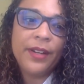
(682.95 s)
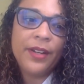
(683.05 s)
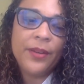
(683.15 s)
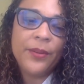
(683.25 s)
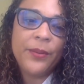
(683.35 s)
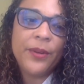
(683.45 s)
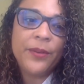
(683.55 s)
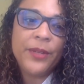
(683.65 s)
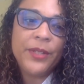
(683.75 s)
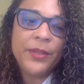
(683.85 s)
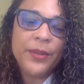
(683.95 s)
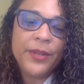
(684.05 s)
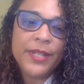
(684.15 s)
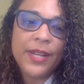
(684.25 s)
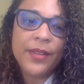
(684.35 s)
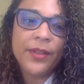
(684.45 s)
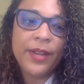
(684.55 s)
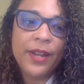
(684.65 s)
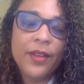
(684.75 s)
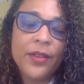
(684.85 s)
we do want to take a look
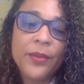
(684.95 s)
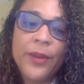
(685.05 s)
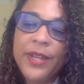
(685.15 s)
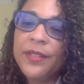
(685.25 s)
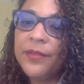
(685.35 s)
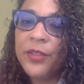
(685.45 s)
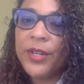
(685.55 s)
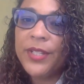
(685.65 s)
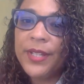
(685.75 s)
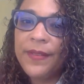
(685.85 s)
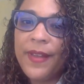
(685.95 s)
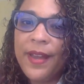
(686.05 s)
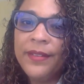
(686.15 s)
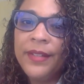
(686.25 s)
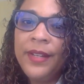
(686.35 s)
at other ways of addressing that.